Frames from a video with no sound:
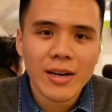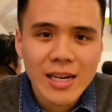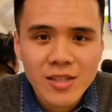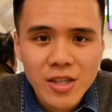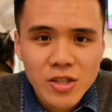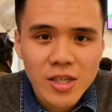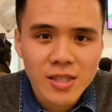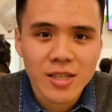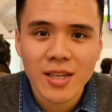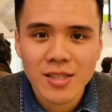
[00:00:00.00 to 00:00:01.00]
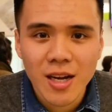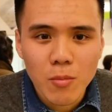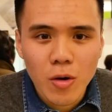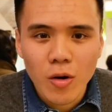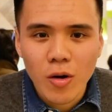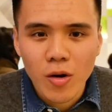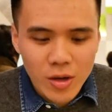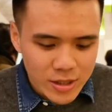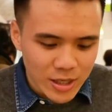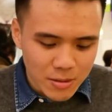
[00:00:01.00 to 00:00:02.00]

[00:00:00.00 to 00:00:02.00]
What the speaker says: next dish is ginisang munggo. It's like